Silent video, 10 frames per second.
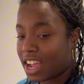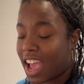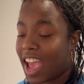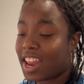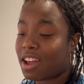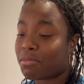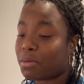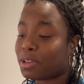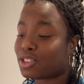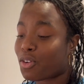And I'm gonna
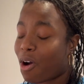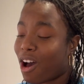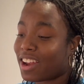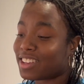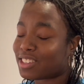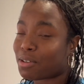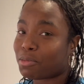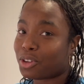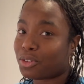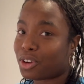be so honest, I'm a
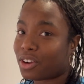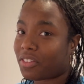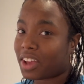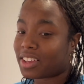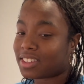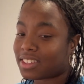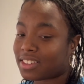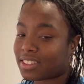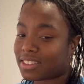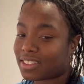little
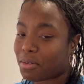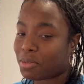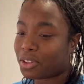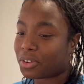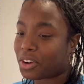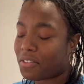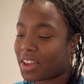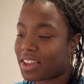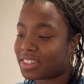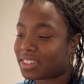nervous. I don't
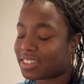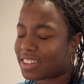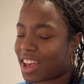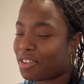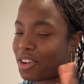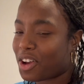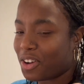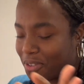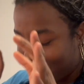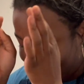know
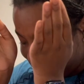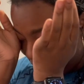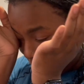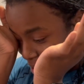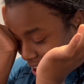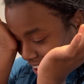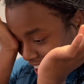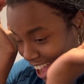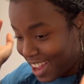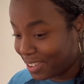about it.
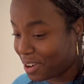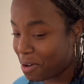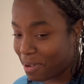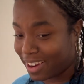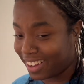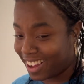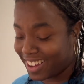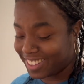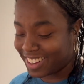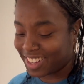I don't know about it,
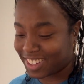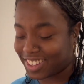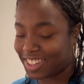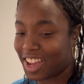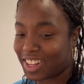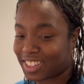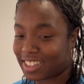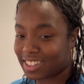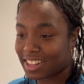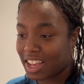guys.
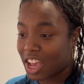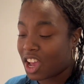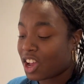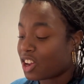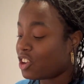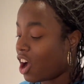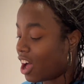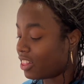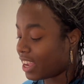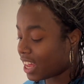It's not
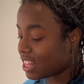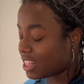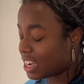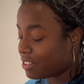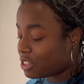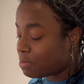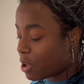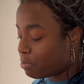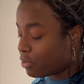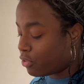like anything I've
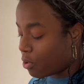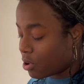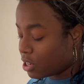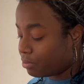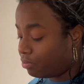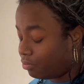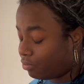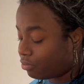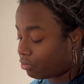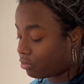smelled before.
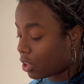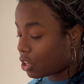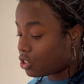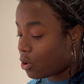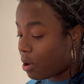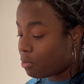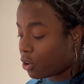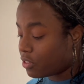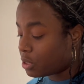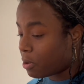So I'm
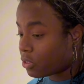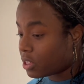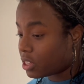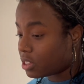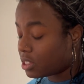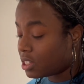nervous about the